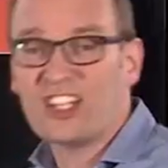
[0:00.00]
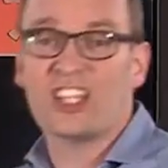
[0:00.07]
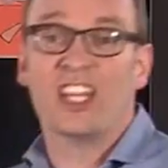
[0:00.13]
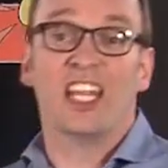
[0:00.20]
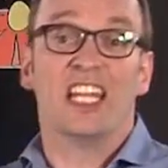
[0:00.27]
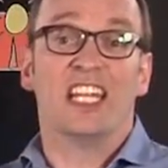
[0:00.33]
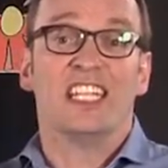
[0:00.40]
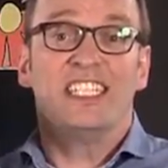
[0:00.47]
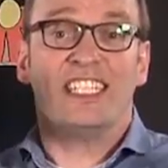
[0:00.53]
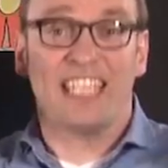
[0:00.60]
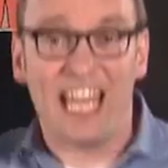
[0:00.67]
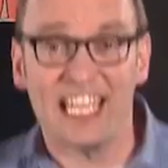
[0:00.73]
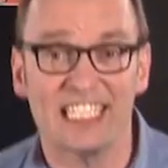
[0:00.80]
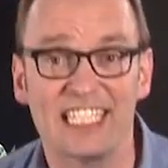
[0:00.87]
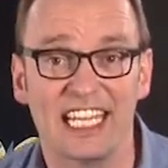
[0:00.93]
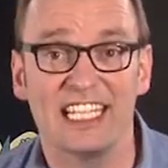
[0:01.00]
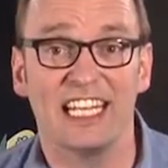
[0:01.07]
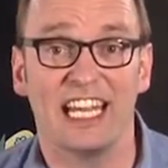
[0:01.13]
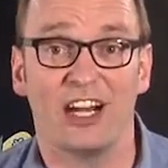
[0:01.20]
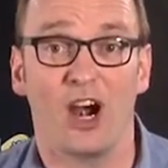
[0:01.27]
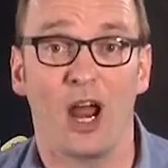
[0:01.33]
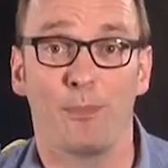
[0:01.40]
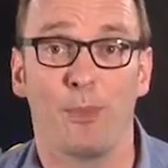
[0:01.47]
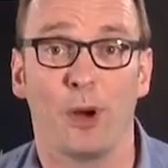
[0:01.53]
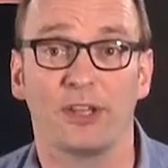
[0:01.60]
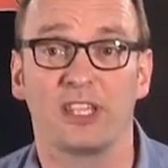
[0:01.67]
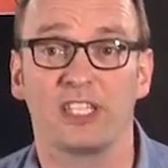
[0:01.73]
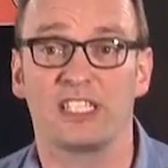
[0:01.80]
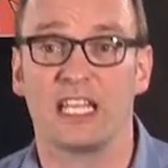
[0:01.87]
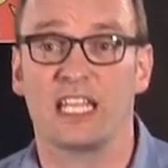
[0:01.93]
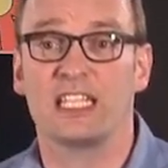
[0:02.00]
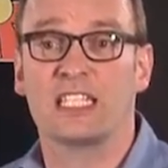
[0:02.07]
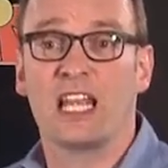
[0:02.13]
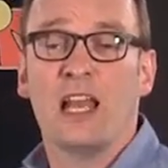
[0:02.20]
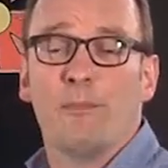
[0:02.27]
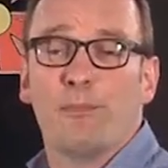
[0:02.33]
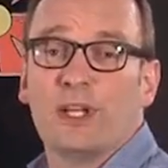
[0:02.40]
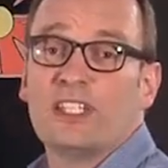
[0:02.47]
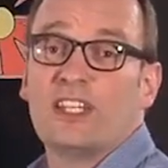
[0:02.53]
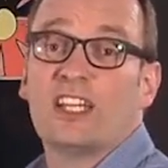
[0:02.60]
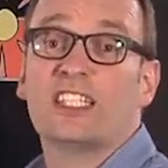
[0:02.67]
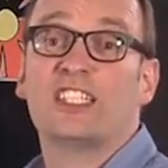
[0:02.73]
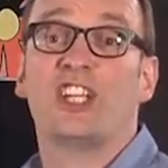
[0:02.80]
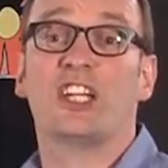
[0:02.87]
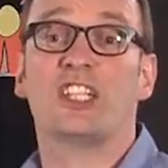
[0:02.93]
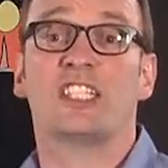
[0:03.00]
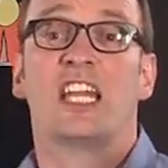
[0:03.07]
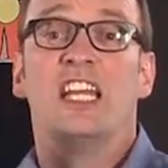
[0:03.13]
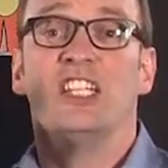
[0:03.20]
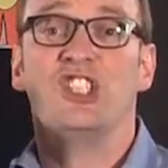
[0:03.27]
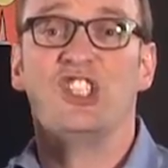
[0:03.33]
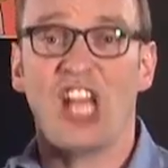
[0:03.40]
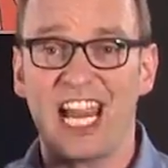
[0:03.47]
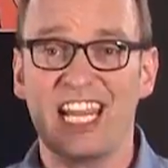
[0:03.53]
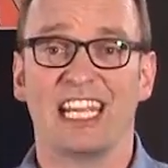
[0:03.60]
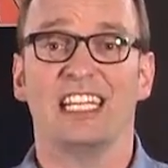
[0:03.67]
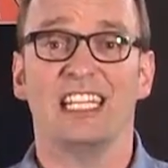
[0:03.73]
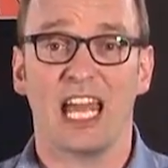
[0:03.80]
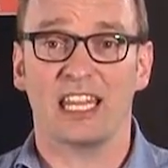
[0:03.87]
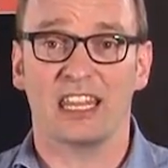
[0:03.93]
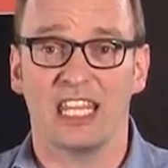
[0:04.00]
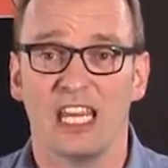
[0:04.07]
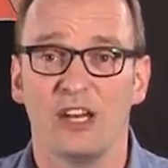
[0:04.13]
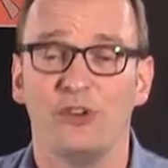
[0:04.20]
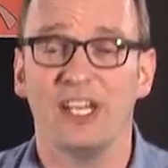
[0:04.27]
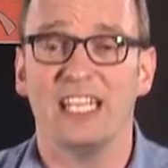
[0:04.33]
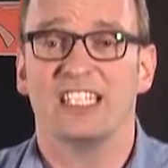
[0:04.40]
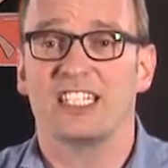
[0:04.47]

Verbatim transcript: not testing their hypothesis, but they're just checking their theory.